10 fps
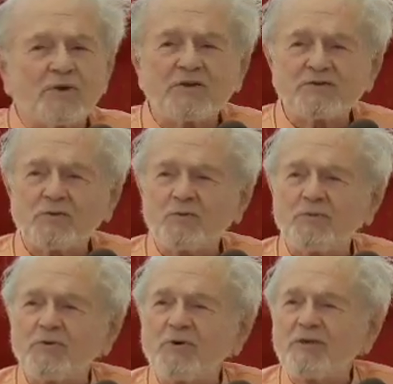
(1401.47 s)
because it would
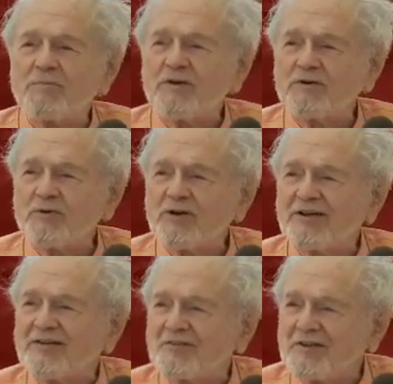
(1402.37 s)
be too
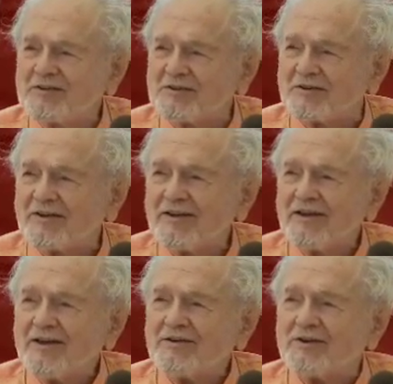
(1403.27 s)
inconvenient
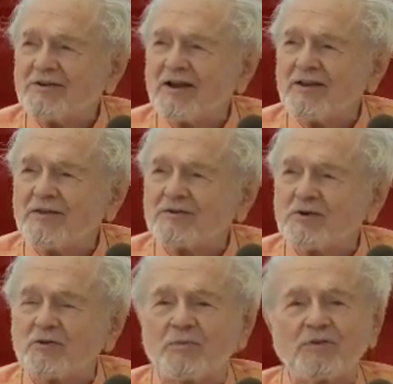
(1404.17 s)
to tell you the
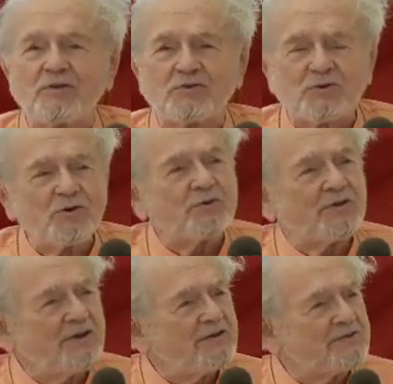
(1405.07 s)
truth. But the truth
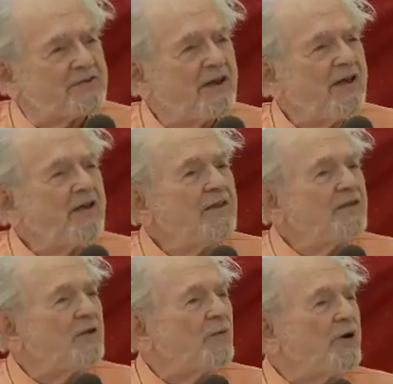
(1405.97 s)
is
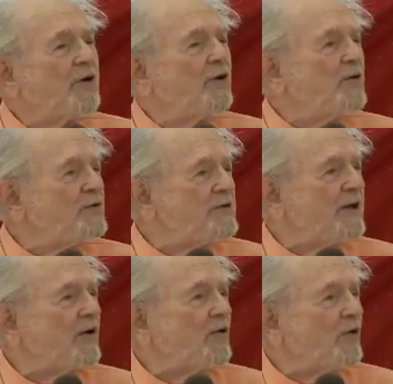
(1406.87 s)
that we are
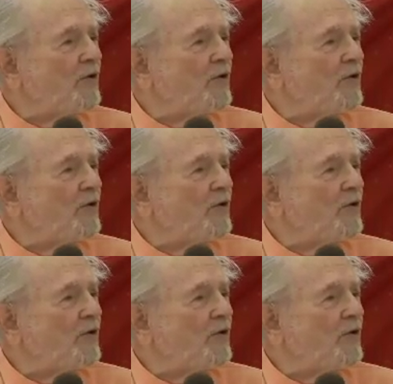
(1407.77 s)
losing our